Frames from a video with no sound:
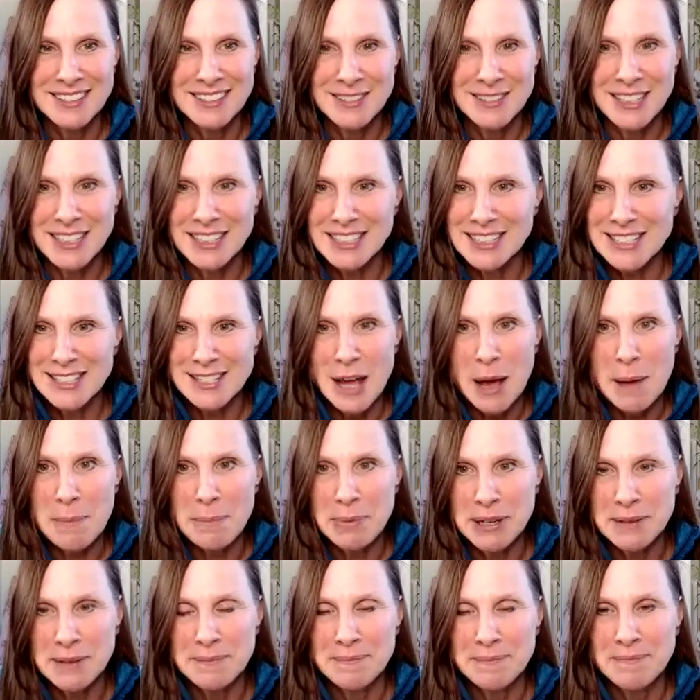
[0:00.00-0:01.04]
We gotta stop
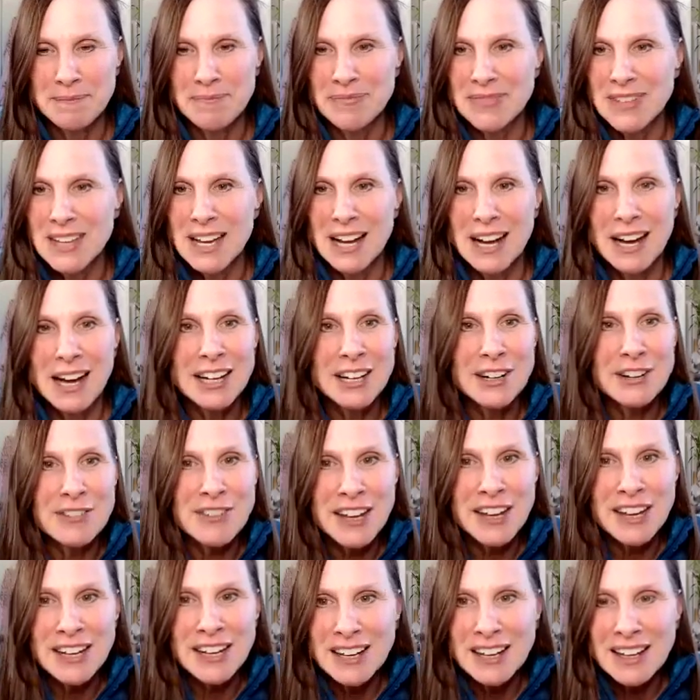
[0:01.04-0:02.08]
it.
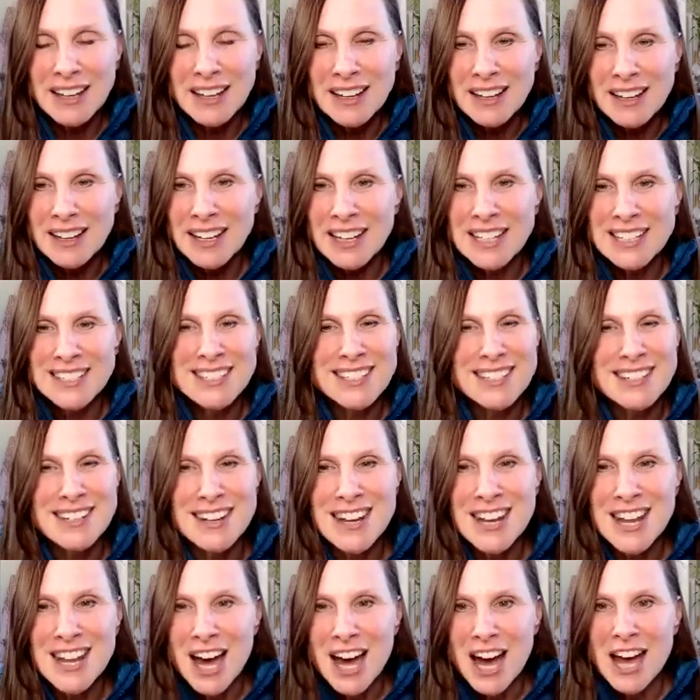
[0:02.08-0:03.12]
Ayurveda is
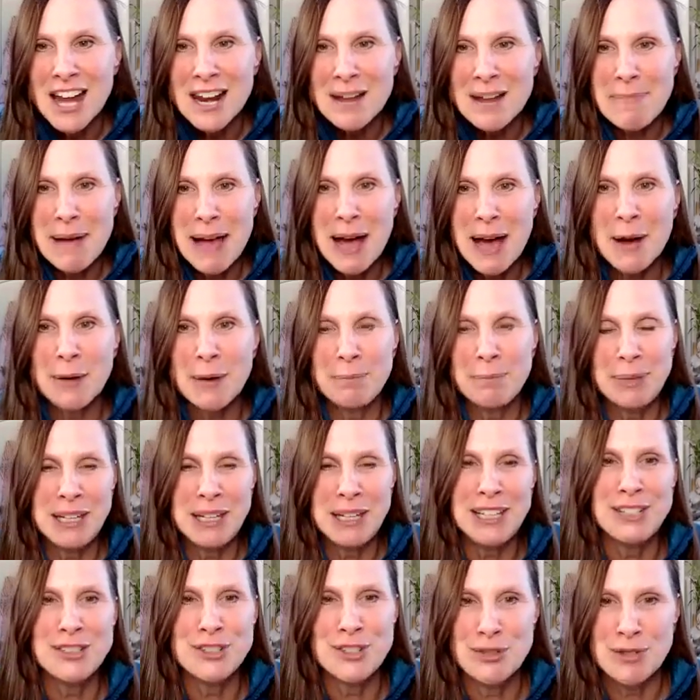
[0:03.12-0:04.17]
not about
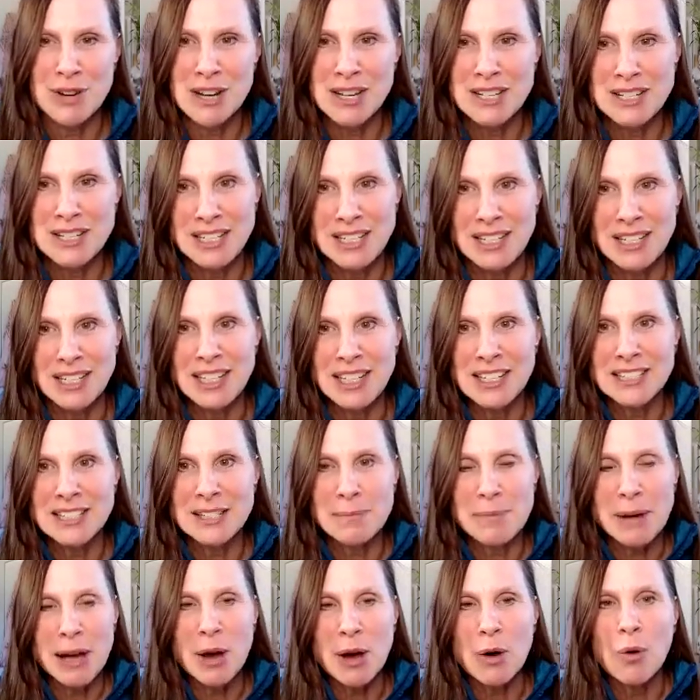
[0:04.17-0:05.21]
being trendy. It's
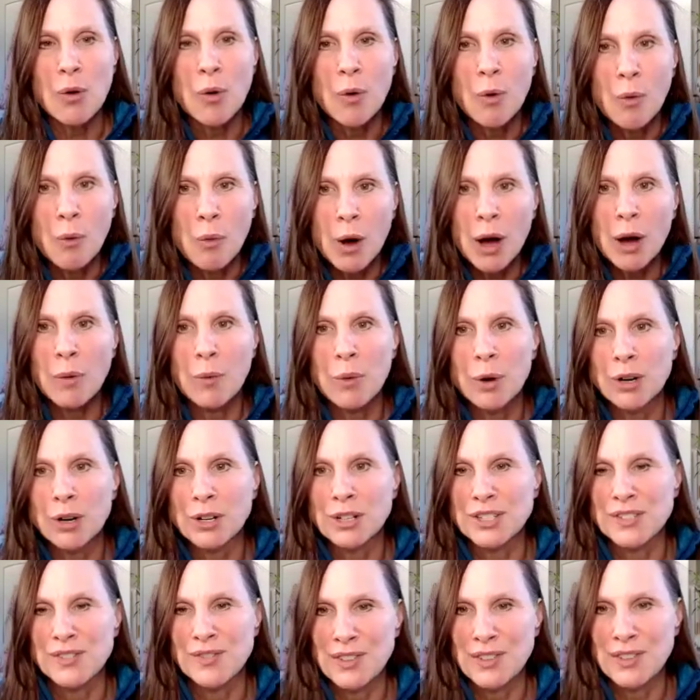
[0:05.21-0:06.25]
about what
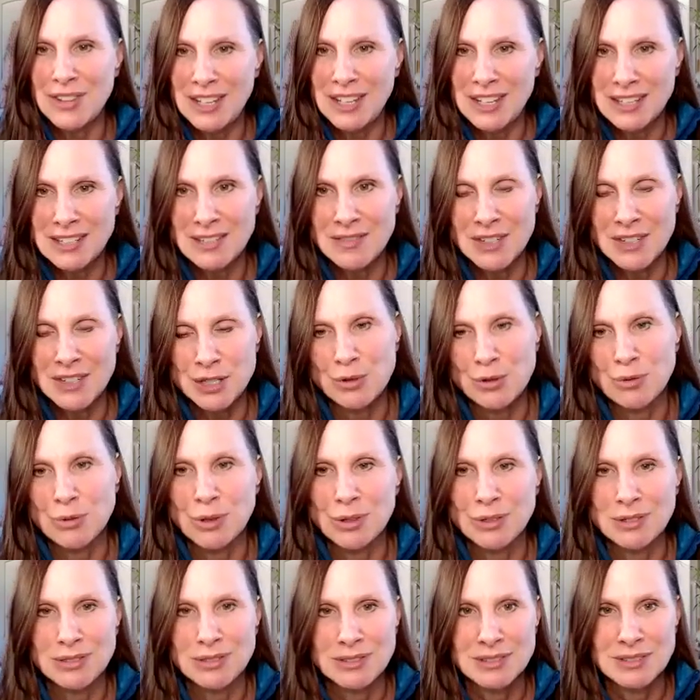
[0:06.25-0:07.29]
works for the
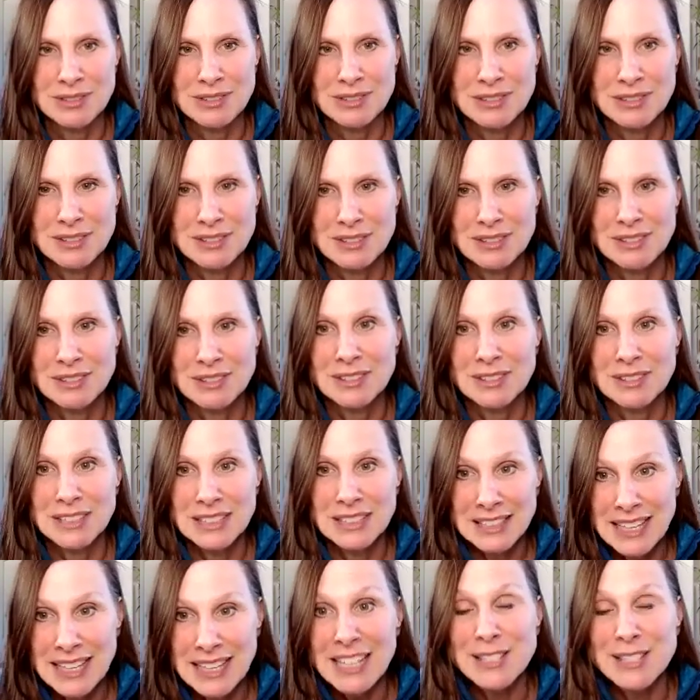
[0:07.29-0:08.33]
individual.
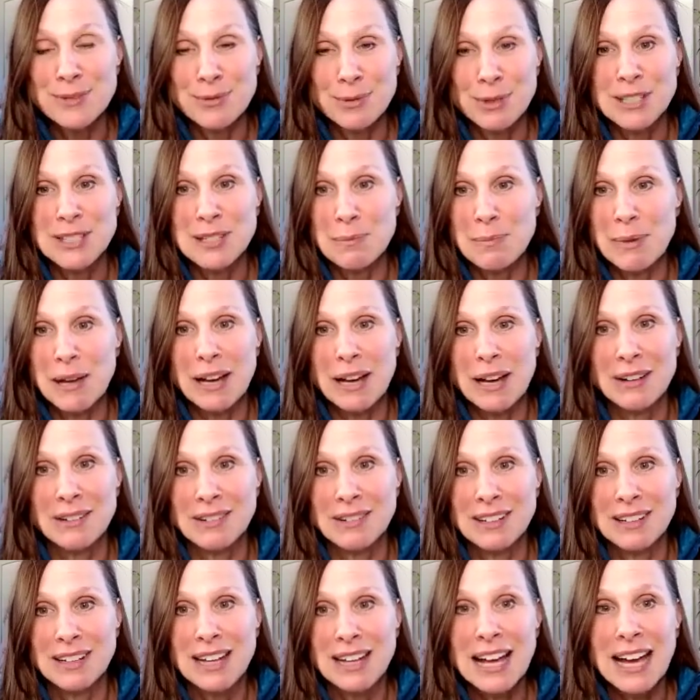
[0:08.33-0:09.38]
That's what it's about.
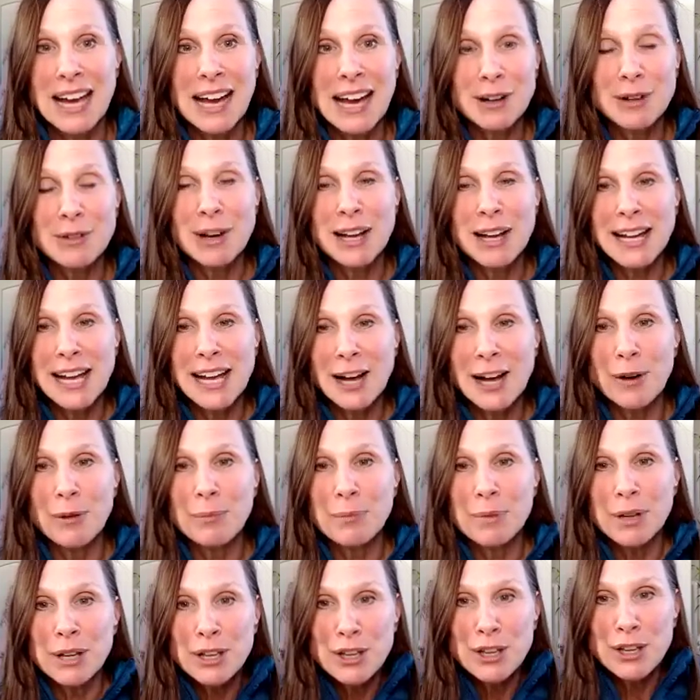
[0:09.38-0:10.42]
How do I help
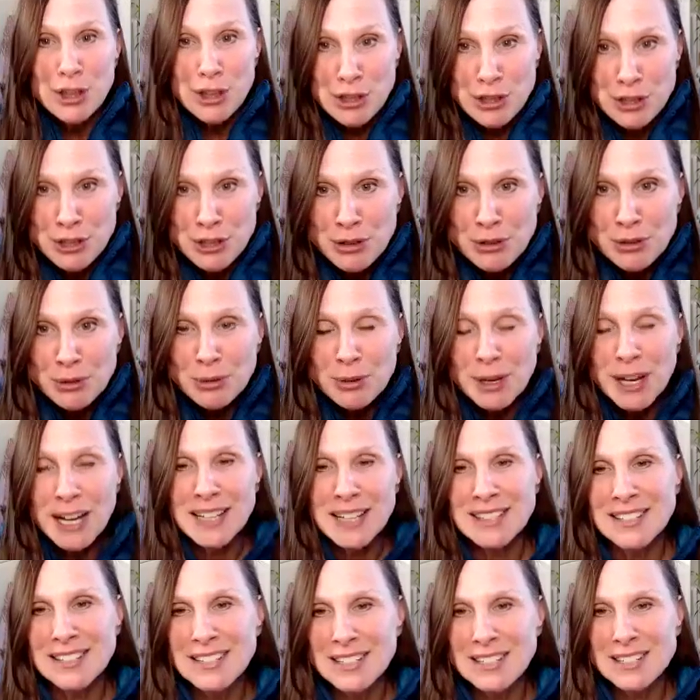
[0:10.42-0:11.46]
you
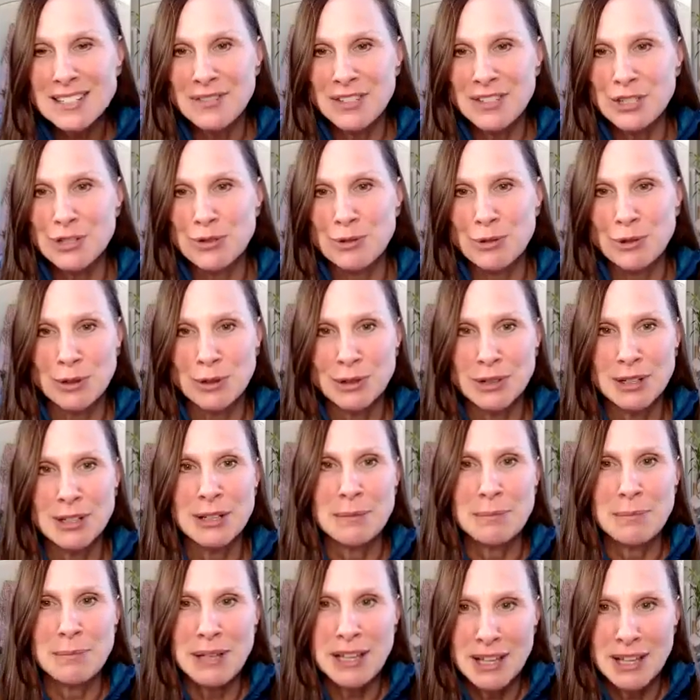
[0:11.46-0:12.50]
as an individual
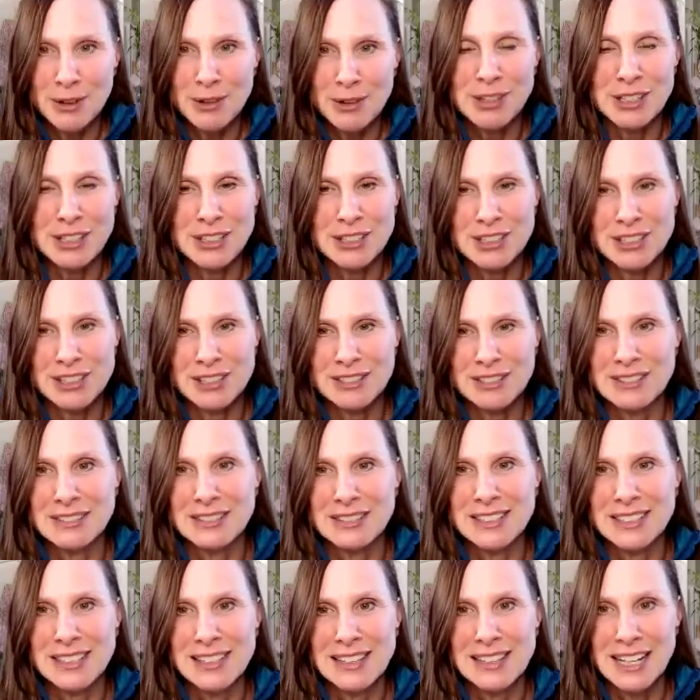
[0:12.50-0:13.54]
be healthier?
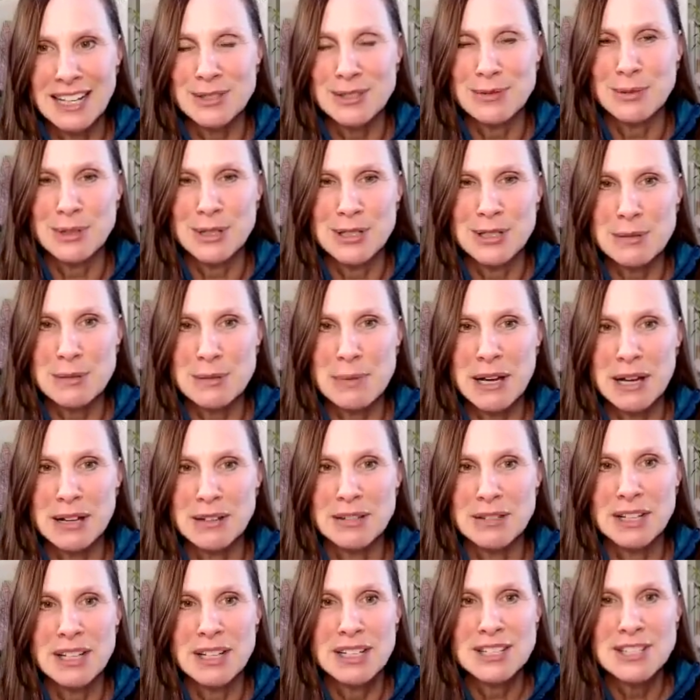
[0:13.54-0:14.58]
That's what it's about.
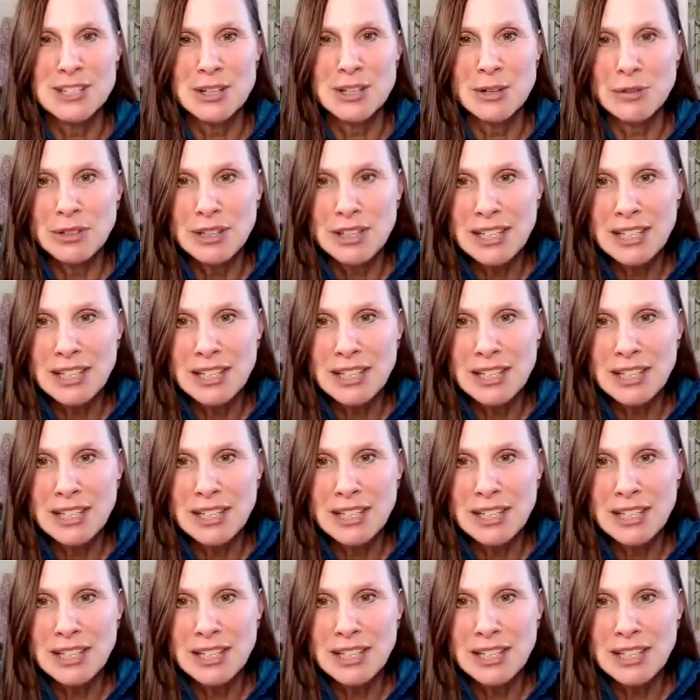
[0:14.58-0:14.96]
So